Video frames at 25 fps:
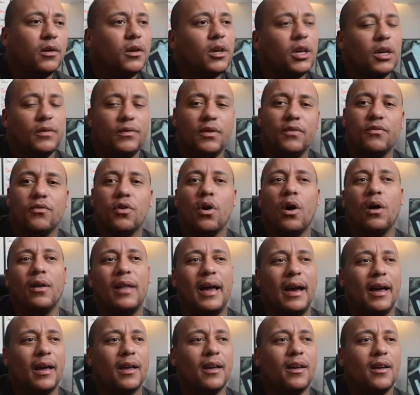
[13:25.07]
If you've got
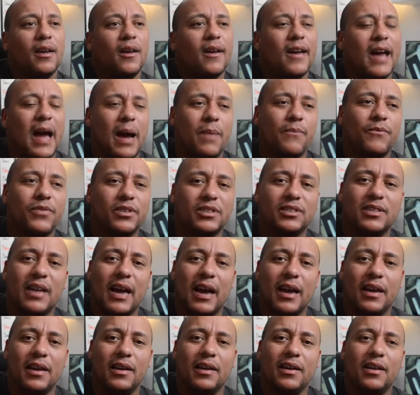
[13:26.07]
like
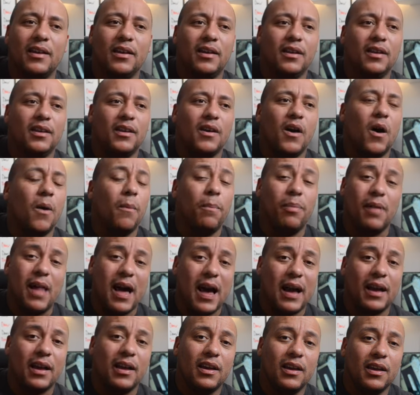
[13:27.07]
anthracite or
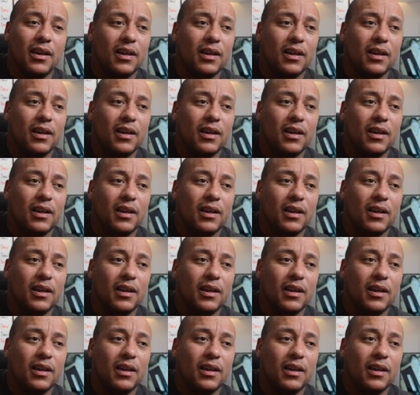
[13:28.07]
black,